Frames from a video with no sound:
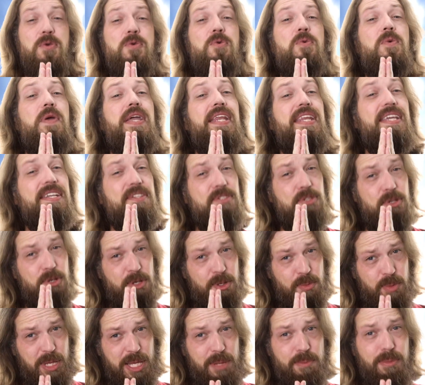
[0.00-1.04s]
Greetings,
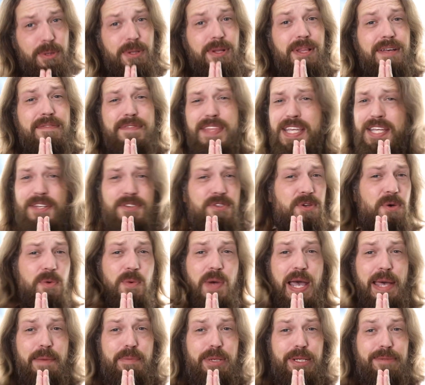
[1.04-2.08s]
good people of the
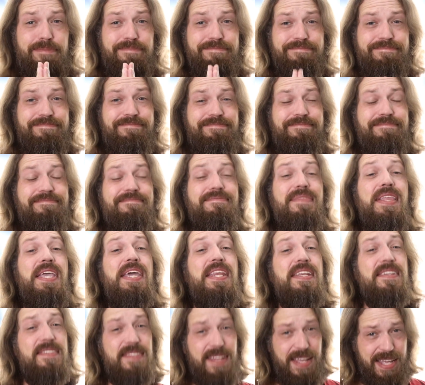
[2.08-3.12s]
interweb.
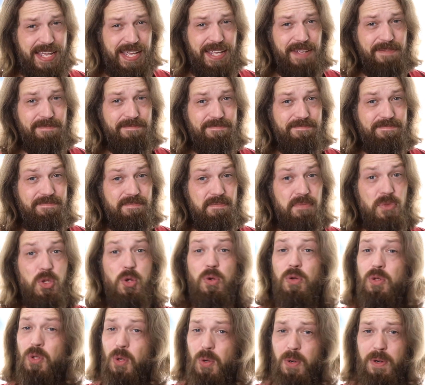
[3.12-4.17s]
It is I,
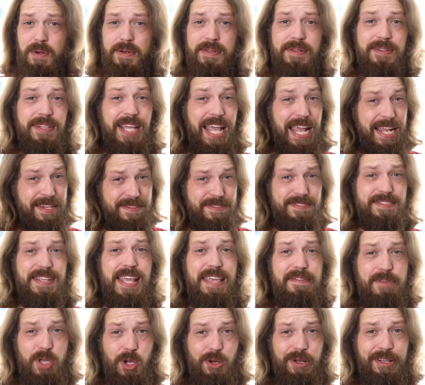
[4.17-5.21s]
your Lord and
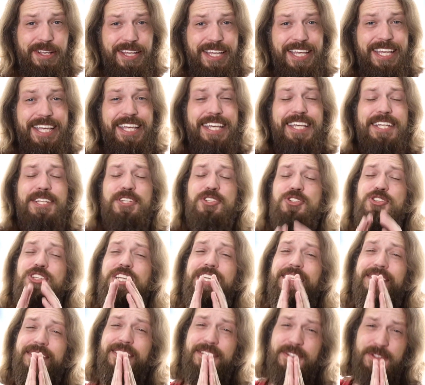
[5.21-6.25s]
Savior,
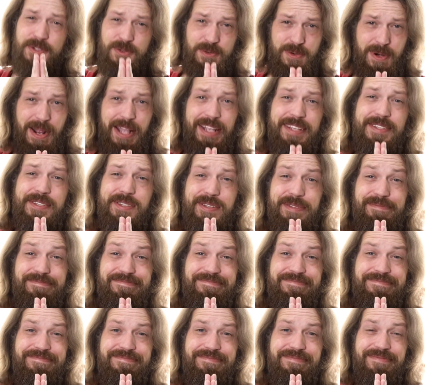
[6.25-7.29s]
Jesus Christ.
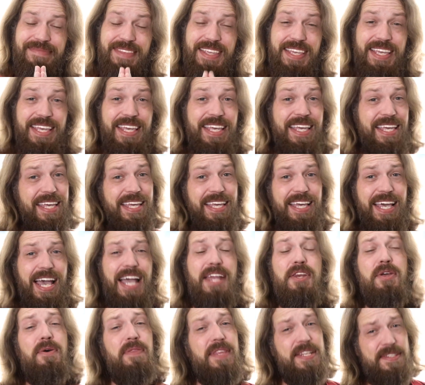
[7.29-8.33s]

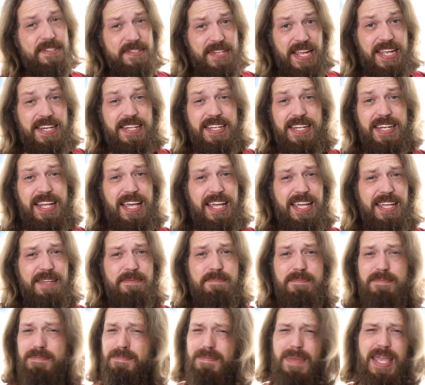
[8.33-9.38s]
I know that Satan and I
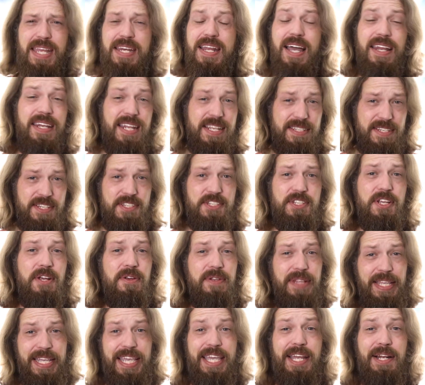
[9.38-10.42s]
may not
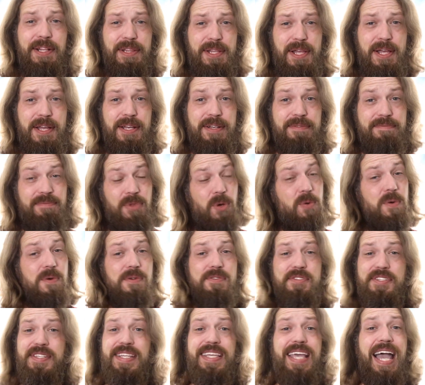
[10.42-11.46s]
necessarily get along or
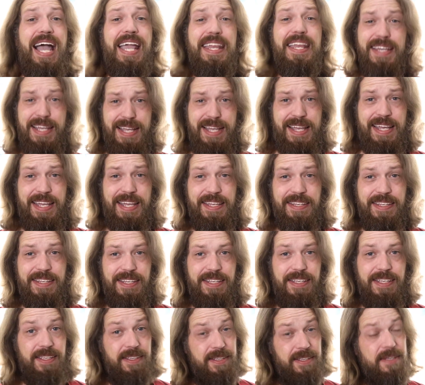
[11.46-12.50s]
see eye to
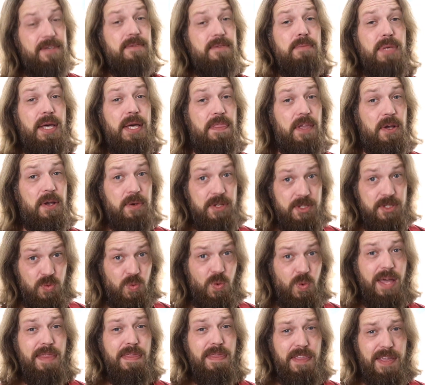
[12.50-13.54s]
eye, but there is
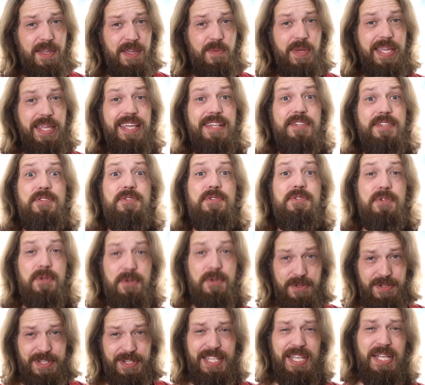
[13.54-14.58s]
one thing we can
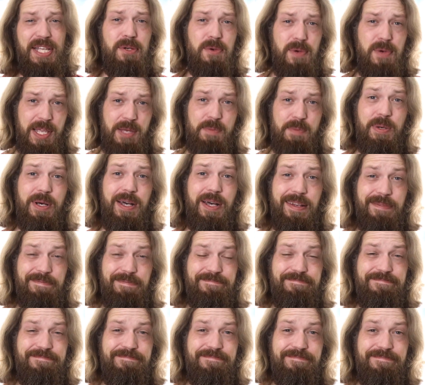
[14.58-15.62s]
certainly agree
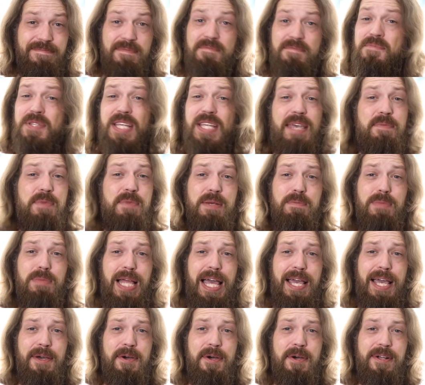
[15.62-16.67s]
upon. Damien
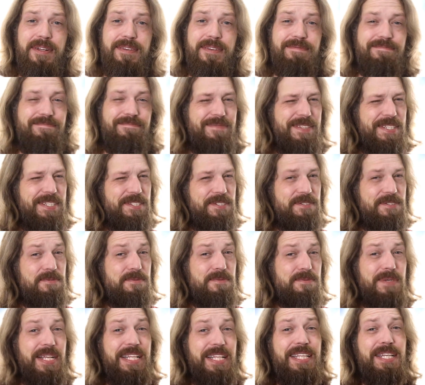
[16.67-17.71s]
Blackheart is
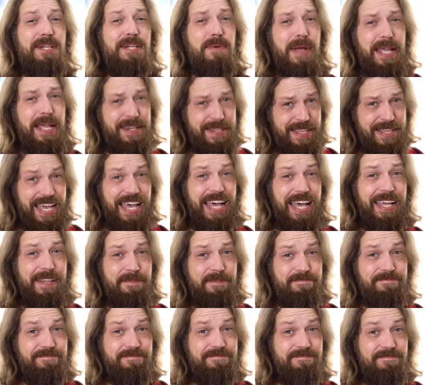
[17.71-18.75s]
a really great
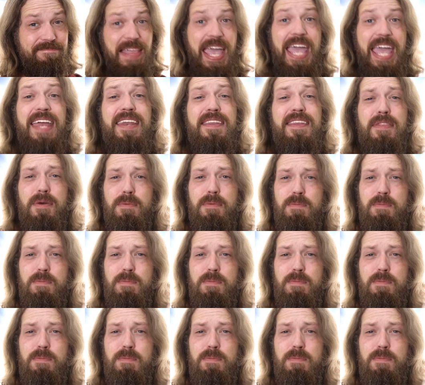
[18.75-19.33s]
guy, and